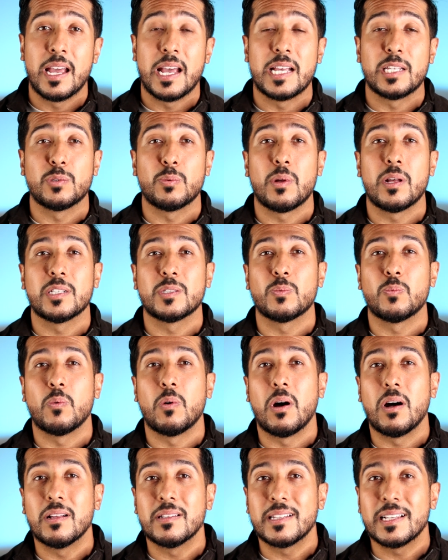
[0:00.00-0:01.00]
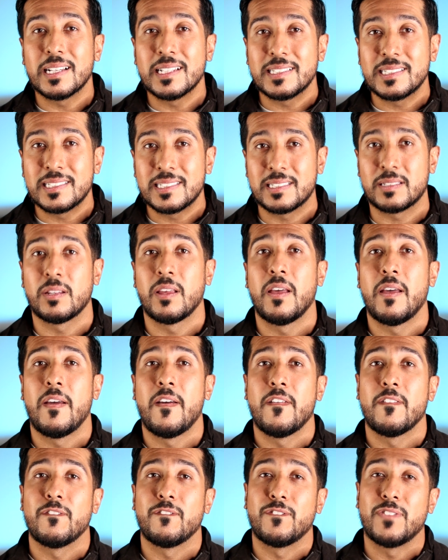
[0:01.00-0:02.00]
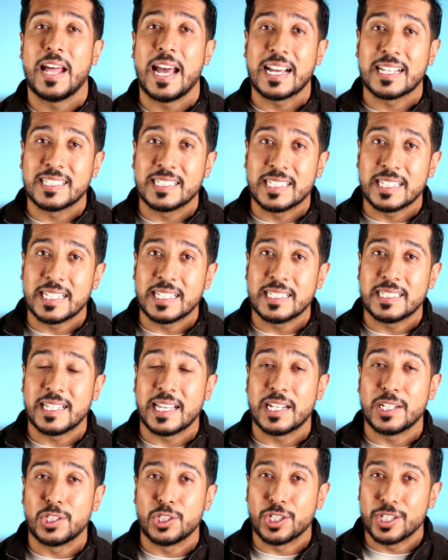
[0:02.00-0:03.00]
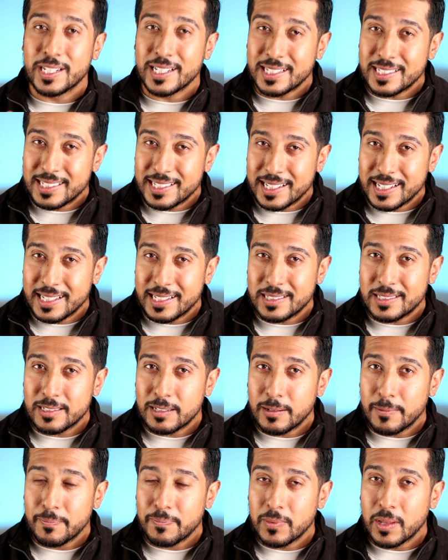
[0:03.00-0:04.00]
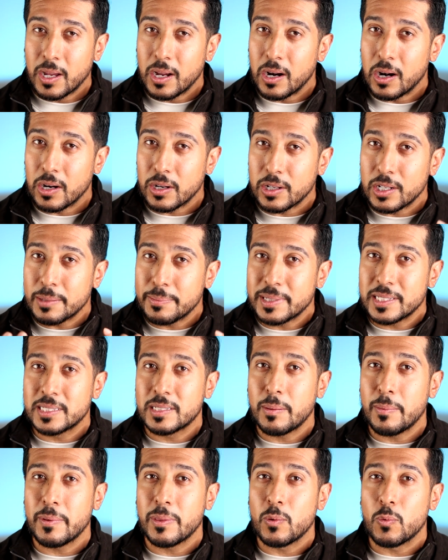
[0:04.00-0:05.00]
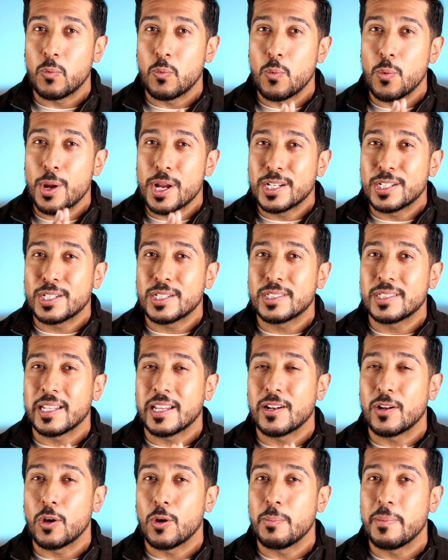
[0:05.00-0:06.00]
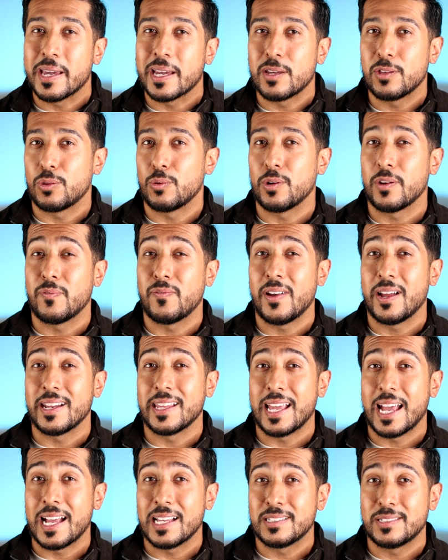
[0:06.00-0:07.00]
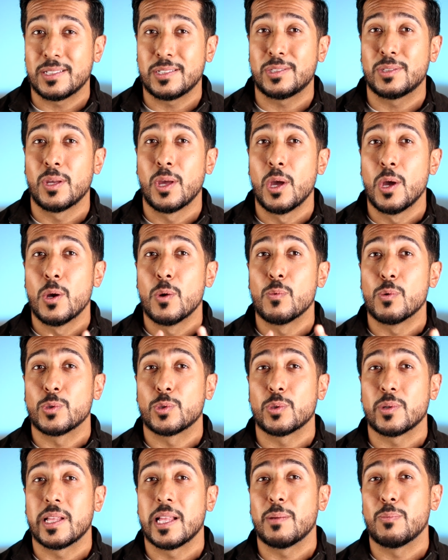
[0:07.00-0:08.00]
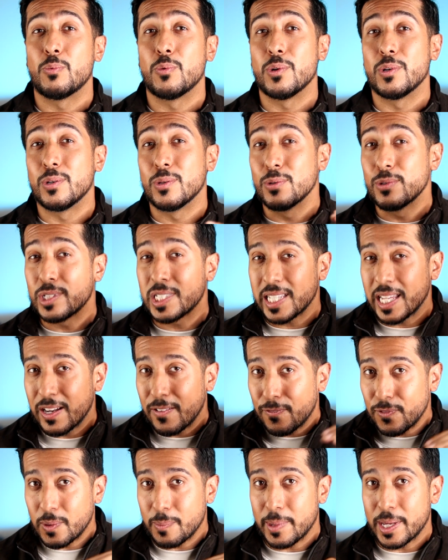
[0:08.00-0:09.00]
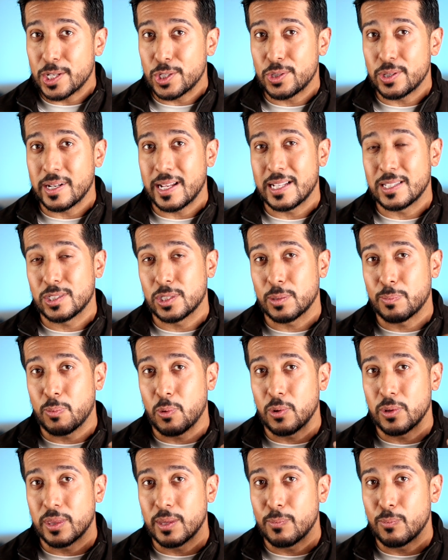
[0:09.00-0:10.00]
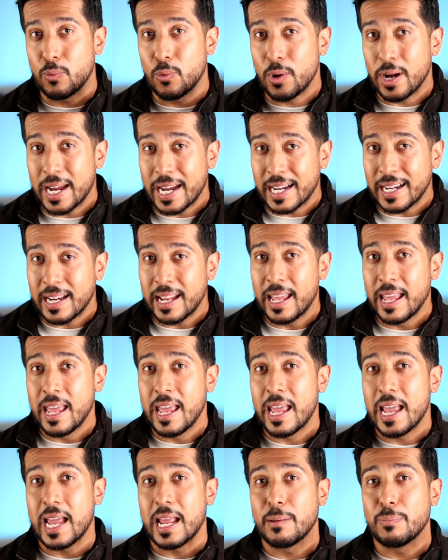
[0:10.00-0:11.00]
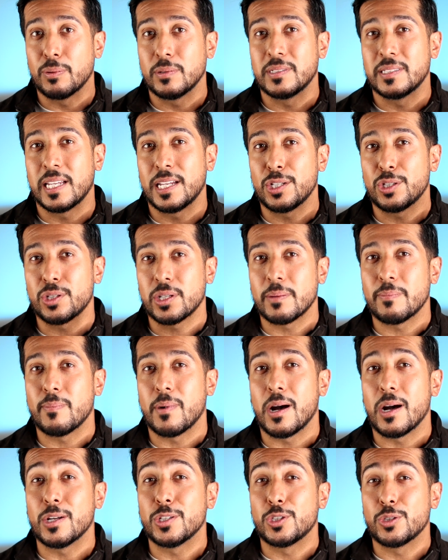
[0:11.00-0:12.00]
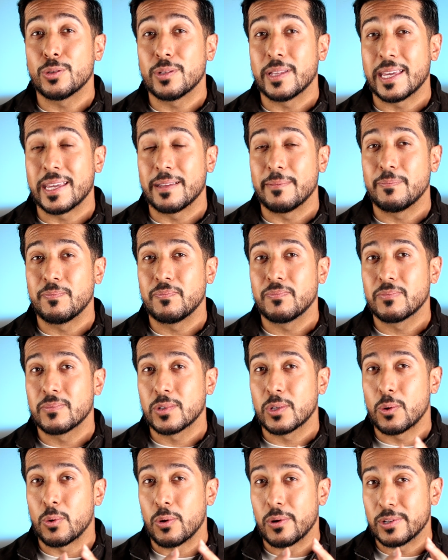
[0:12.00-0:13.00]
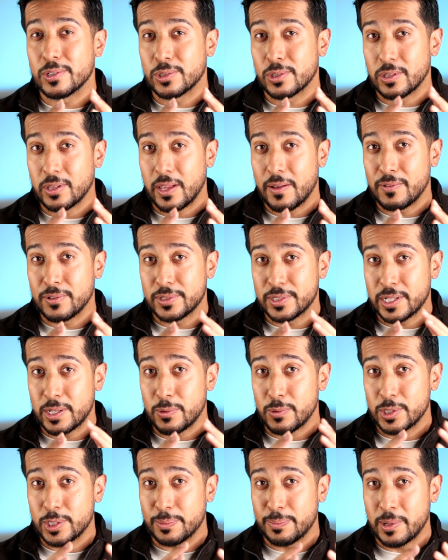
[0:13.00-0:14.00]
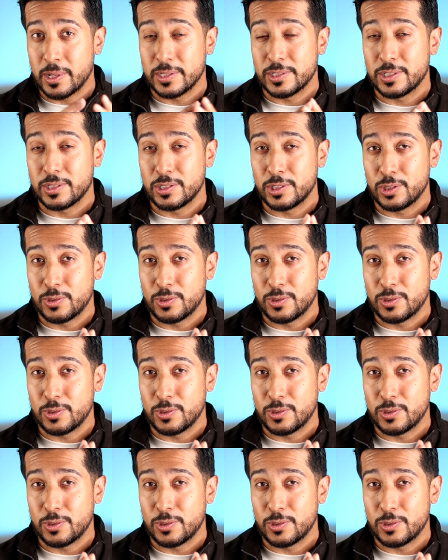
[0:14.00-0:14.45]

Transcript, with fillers: as well as walnuts, flax seeds, and chia seeds are going to be some of the richest in omega-3 fatty acids, which will help reduce inflammation and support the brain and potentially modulate cortisol levels in response to